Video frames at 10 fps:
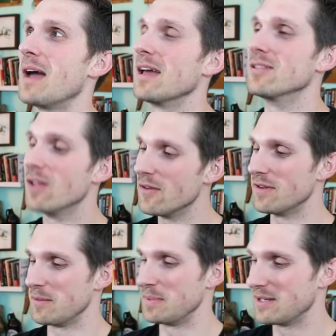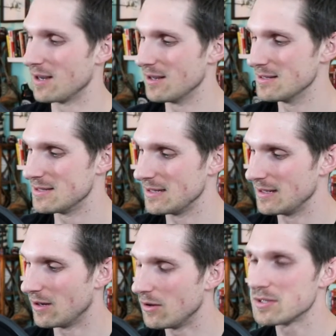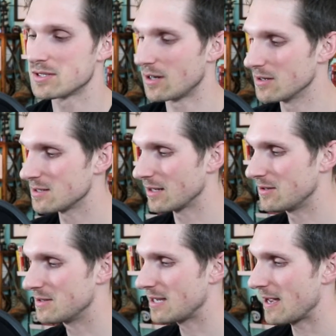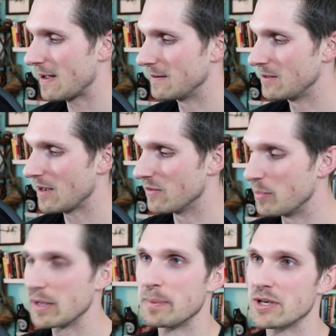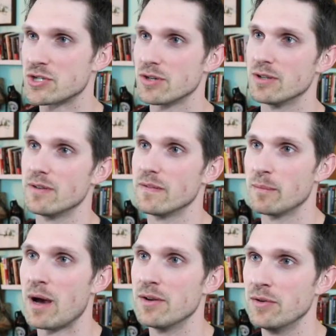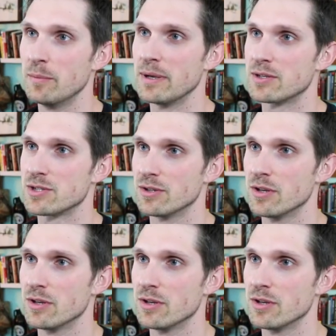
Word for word: I love it because it all starts, like you said, you have the big picture and you have the minute picture, you